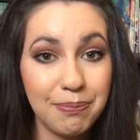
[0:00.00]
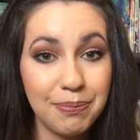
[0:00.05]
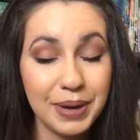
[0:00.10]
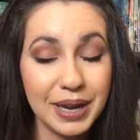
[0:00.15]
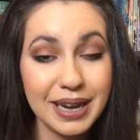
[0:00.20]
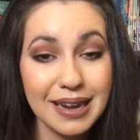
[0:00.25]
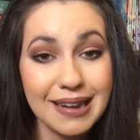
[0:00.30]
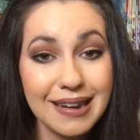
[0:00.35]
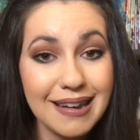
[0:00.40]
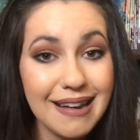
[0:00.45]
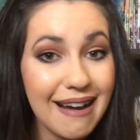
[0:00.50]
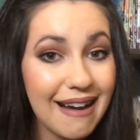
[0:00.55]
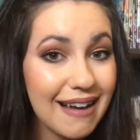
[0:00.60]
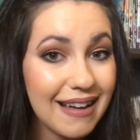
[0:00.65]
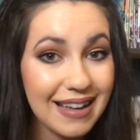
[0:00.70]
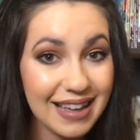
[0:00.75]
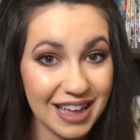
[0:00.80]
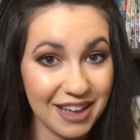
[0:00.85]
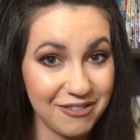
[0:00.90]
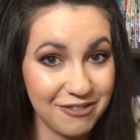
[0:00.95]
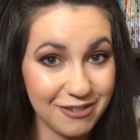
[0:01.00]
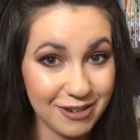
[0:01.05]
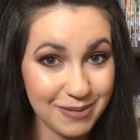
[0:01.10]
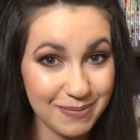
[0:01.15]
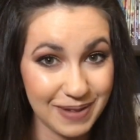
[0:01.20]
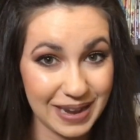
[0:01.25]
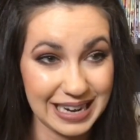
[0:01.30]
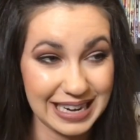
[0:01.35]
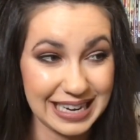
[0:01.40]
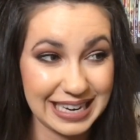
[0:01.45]
But not
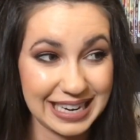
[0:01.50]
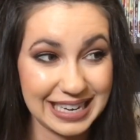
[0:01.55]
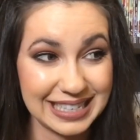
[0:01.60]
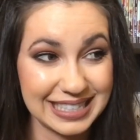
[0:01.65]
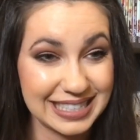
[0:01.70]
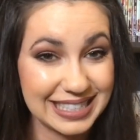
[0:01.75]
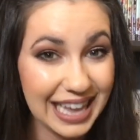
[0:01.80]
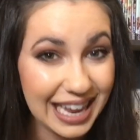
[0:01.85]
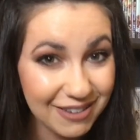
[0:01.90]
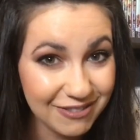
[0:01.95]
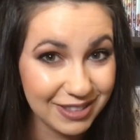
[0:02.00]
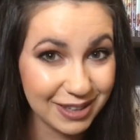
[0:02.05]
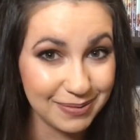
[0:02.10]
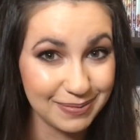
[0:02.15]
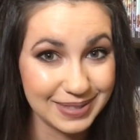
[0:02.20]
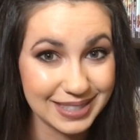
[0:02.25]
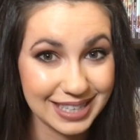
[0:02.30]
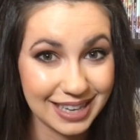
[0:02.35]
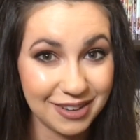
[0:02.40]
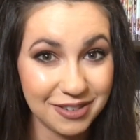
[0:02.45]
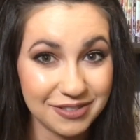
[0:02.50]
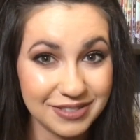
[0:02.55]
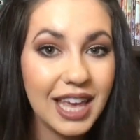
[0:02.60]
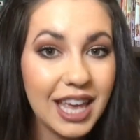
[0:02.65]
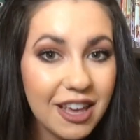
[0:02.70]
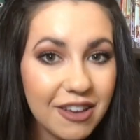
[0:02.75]
everybody can save themselves.